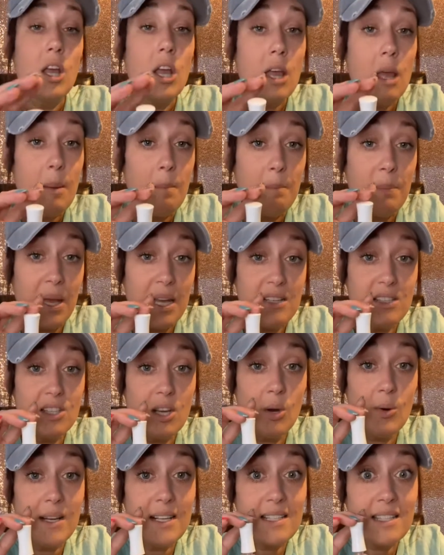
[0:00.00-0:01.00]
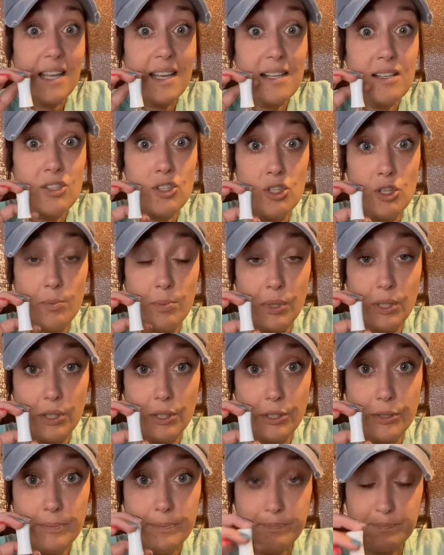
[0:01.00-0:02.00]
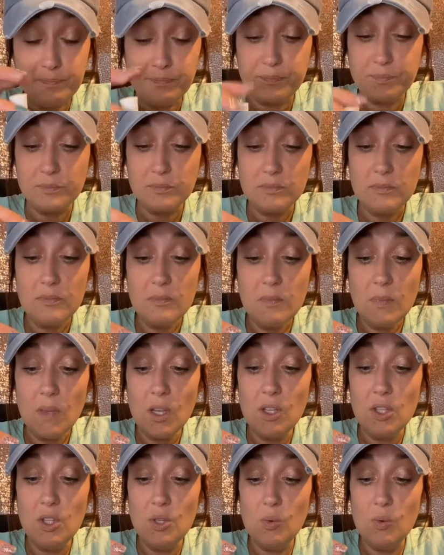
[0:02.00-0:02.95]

Base coat is like super glue. You